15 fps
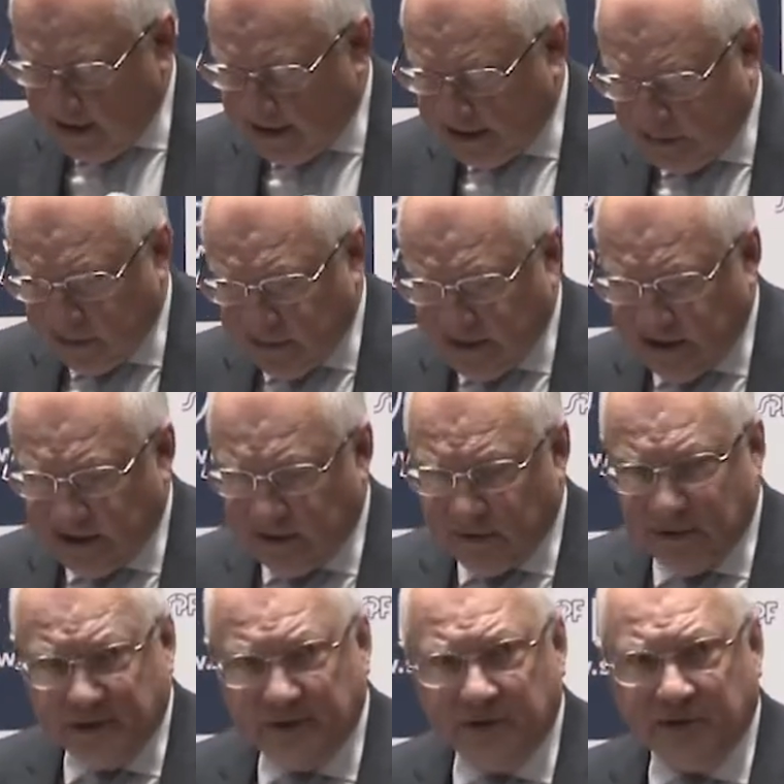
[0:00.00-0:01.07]
Let me
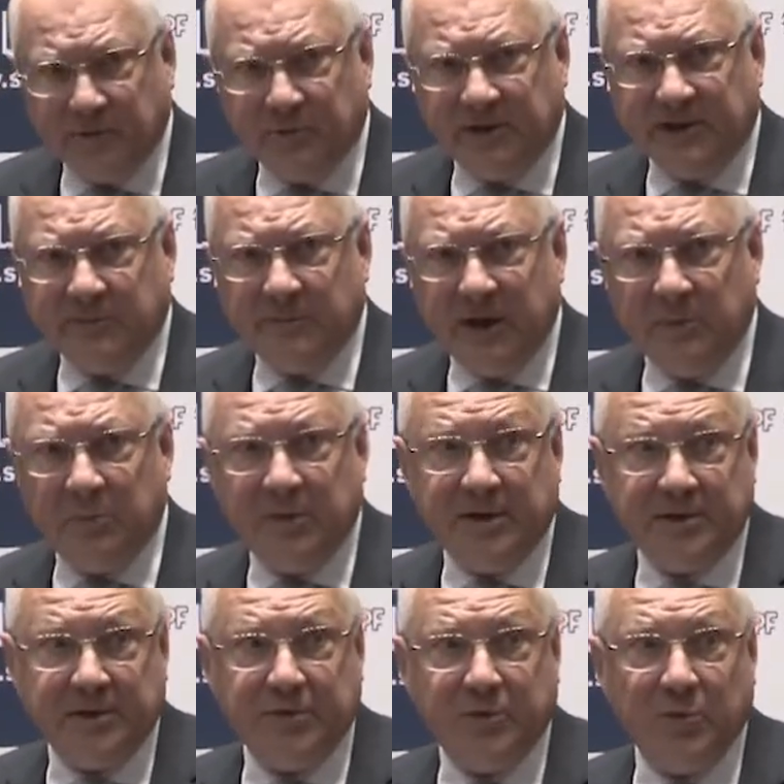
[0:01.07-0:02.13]
also express my
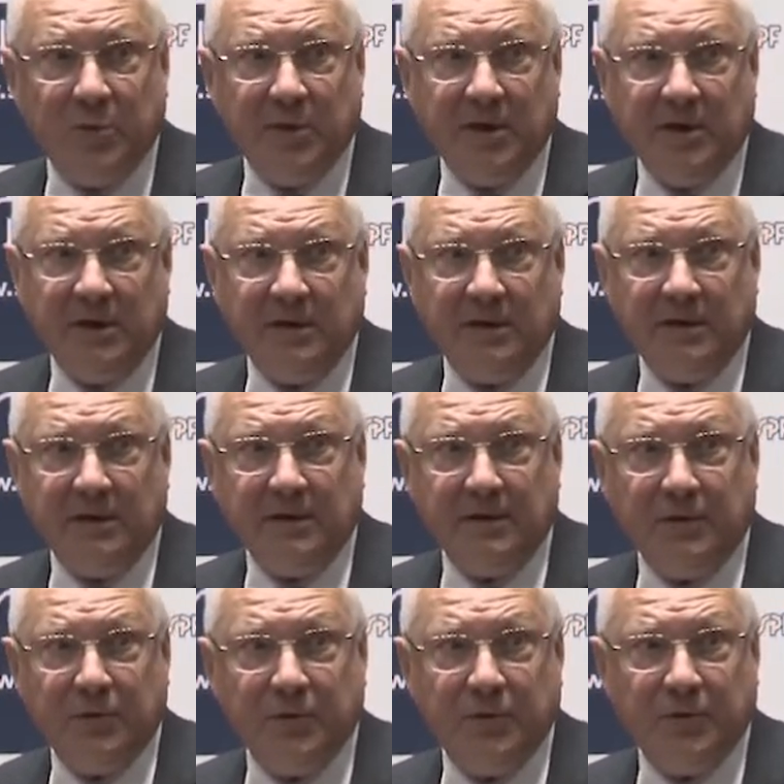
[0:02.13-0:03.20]
pleasure to be
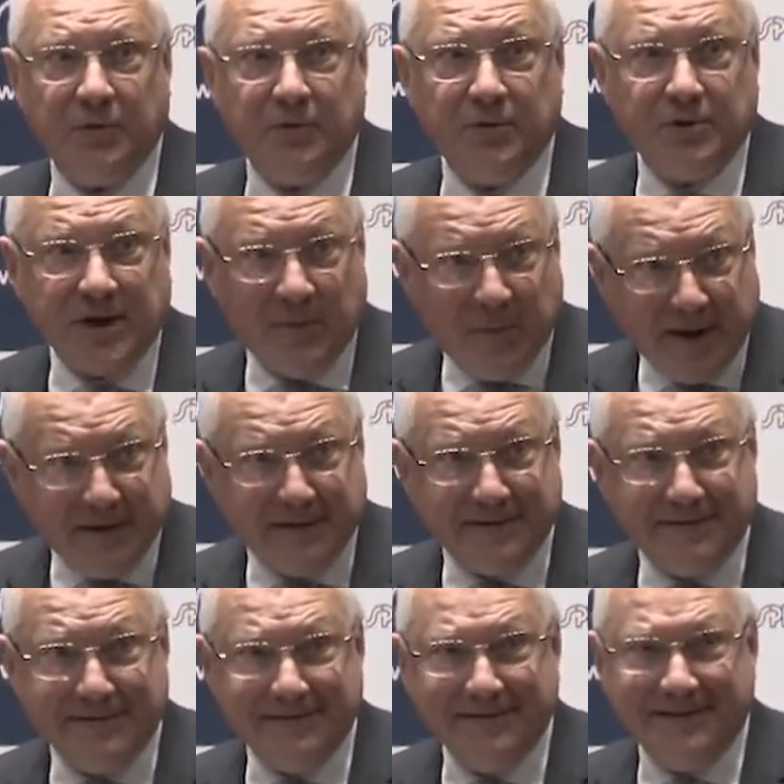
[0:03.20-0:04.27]
in
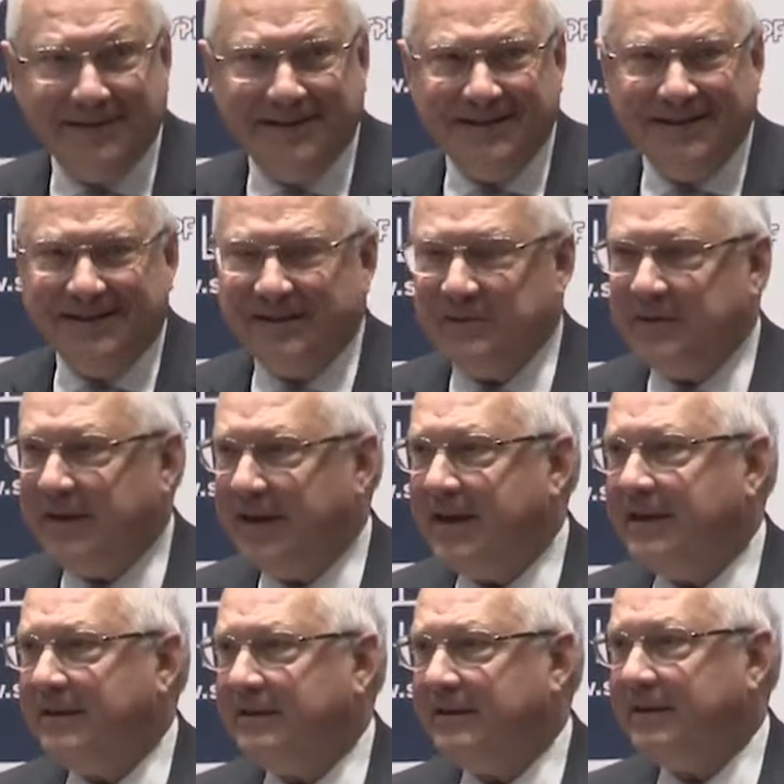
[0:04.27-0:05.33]
Japan
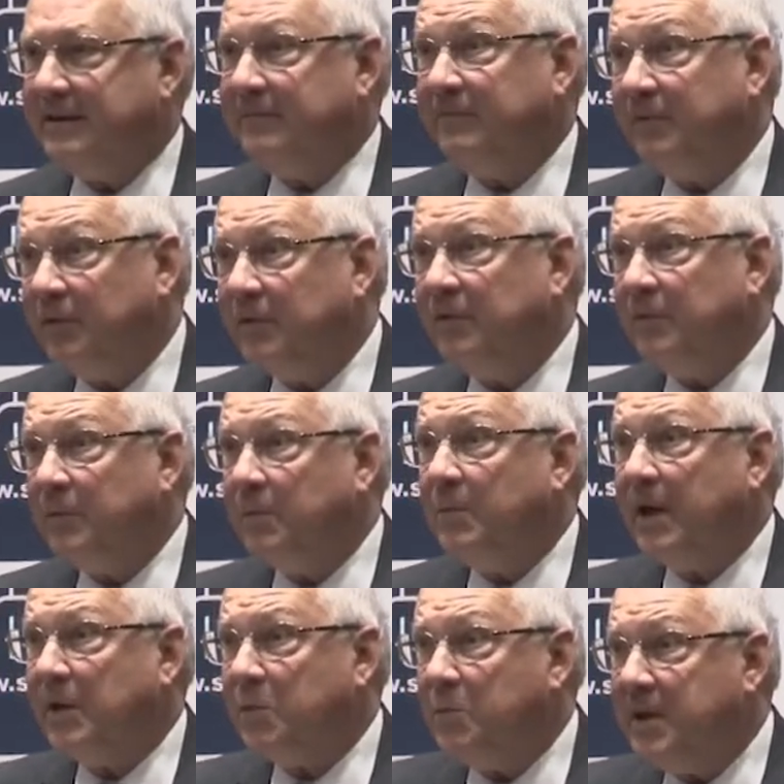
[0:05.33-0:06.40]
today, and for
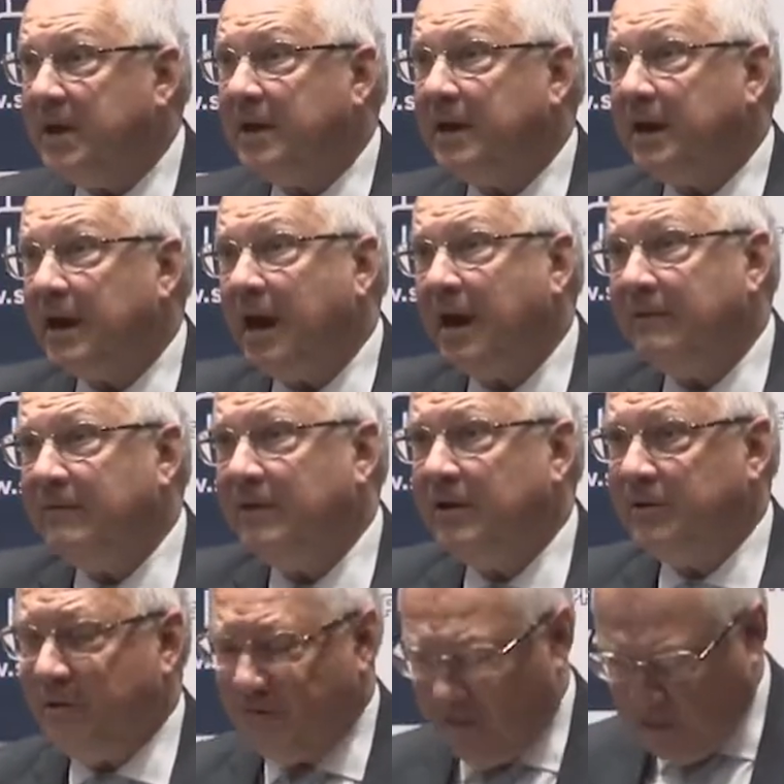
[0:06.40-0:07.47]
1 week I'll have a
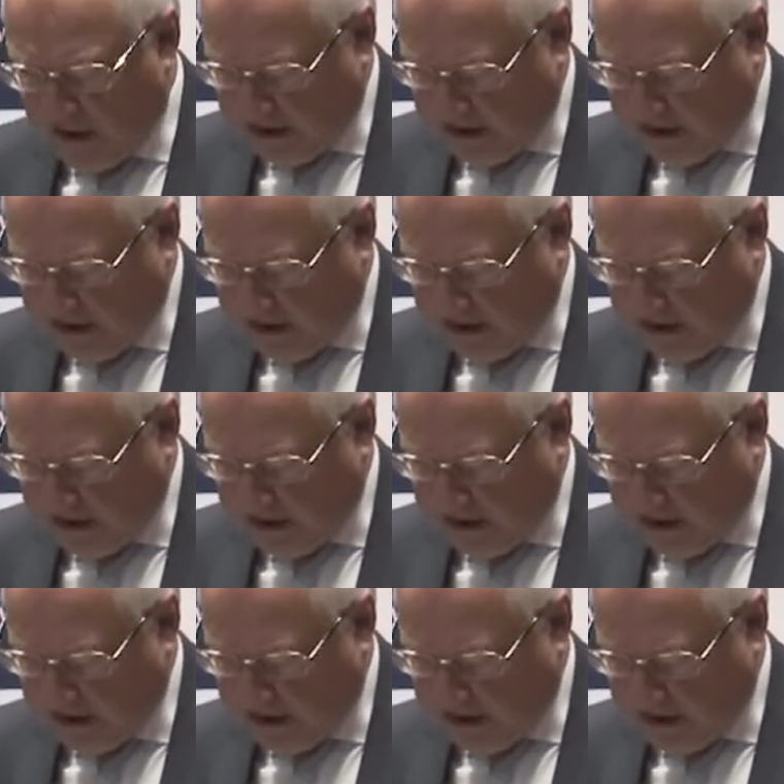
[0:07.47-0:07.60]
lot of